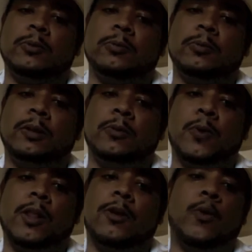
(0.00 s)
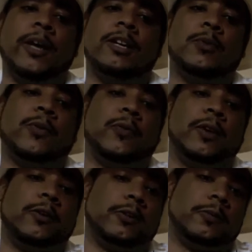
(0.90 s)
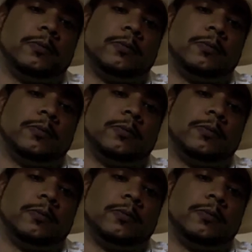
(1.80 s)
and well acquainted with failure.